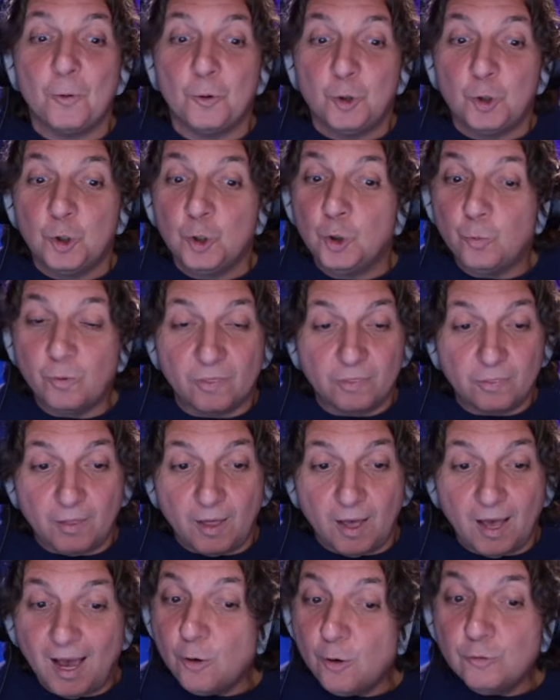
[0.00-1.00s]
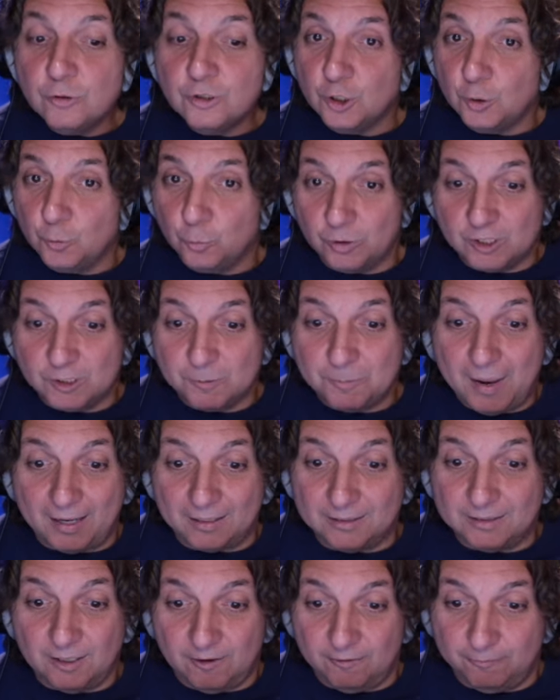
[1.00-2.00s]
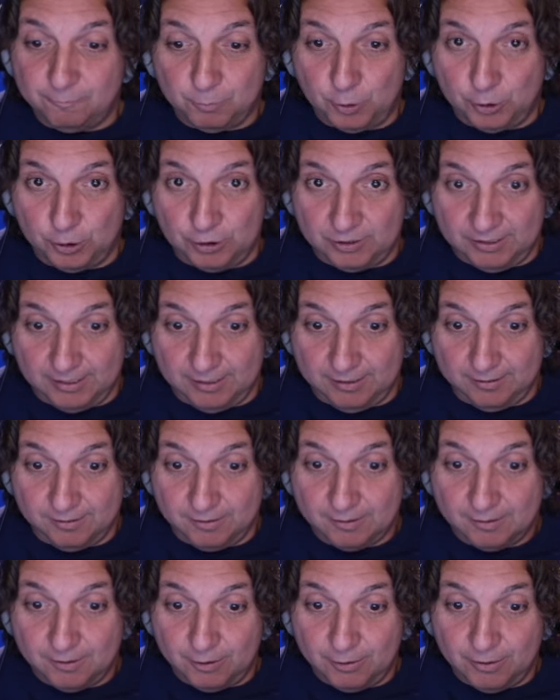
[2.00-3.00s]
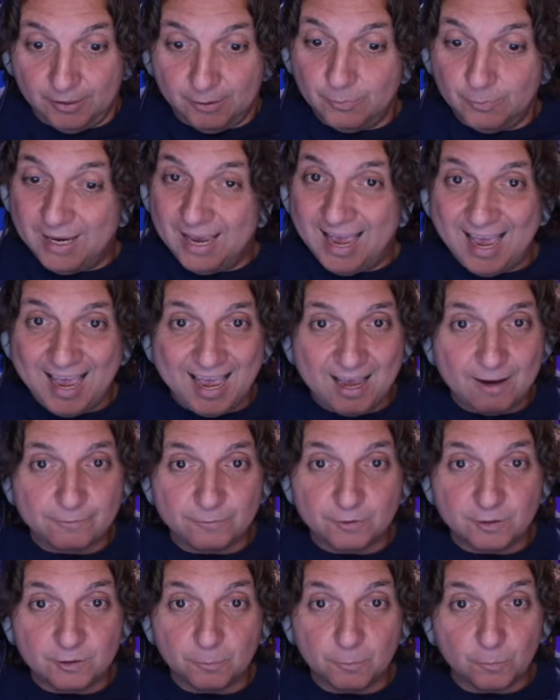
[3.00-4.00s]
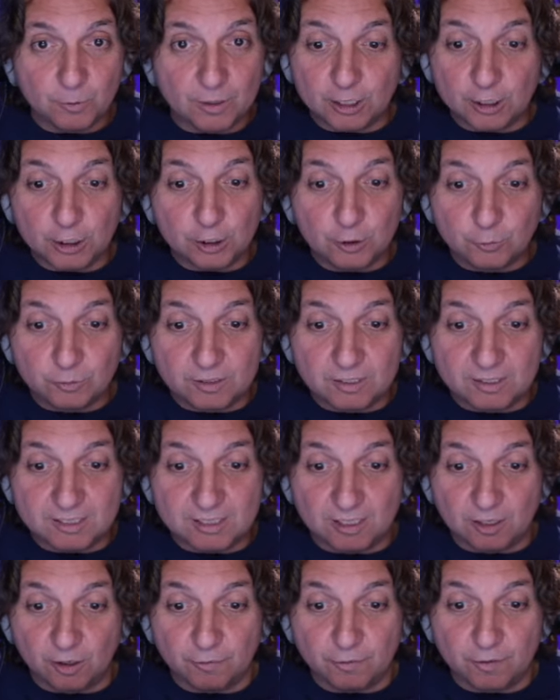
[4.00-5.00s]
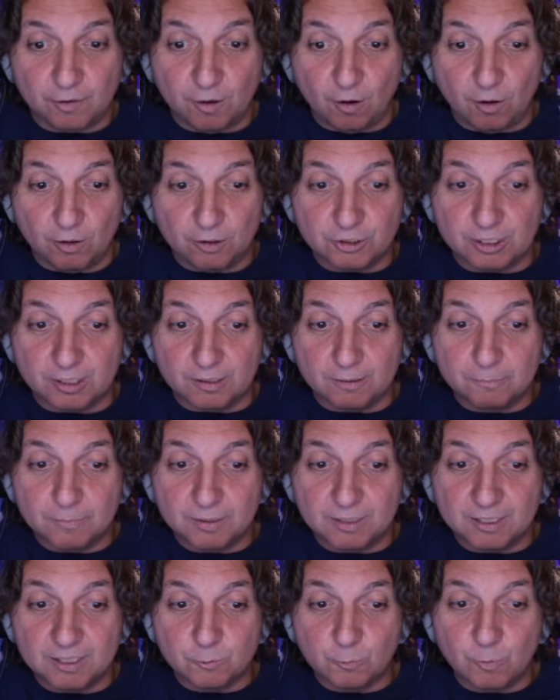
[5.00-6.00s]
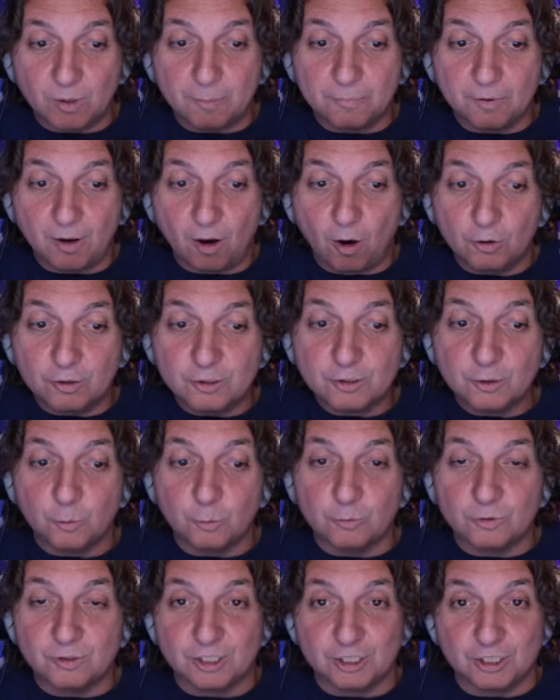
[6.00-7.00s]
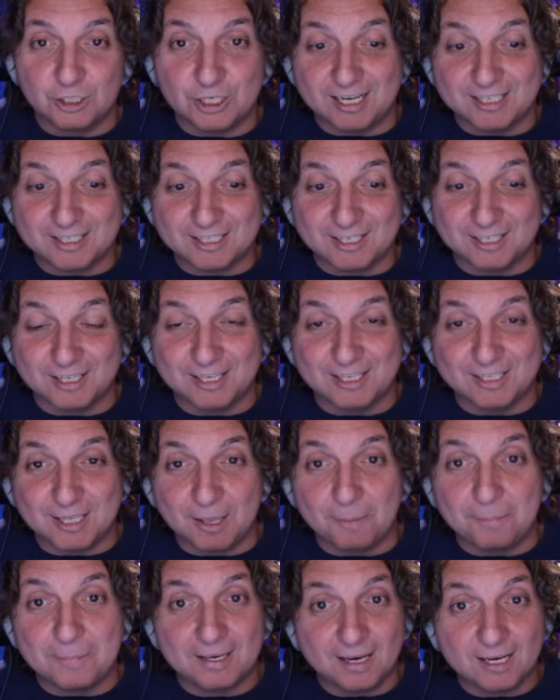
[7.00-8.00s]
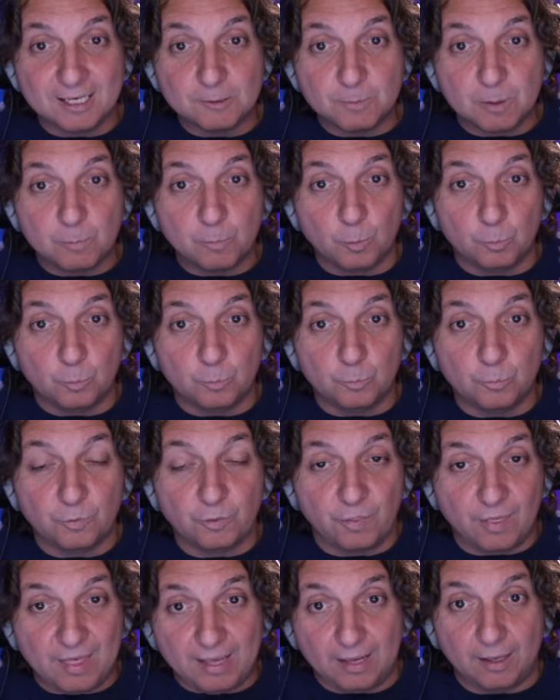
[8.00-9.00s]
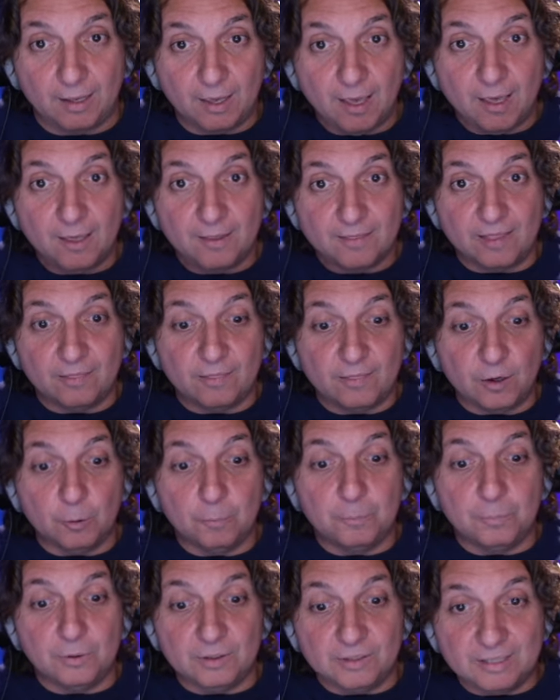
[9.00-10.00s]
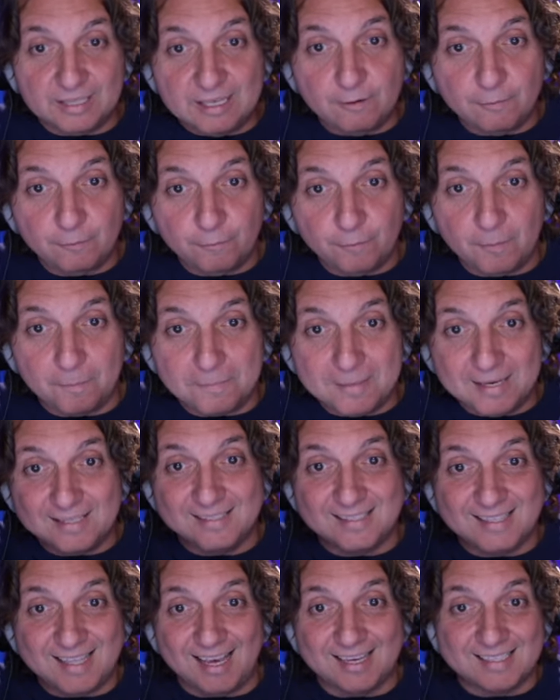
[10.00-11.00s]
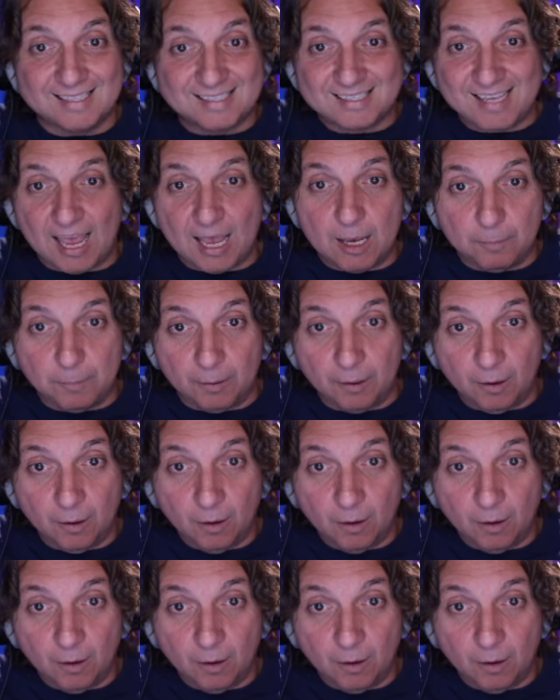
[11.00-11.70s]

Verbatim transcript: who without respect of persons, all right, we have to include this in our theology because what I'm also suggesting is that because people think that their belief means they escape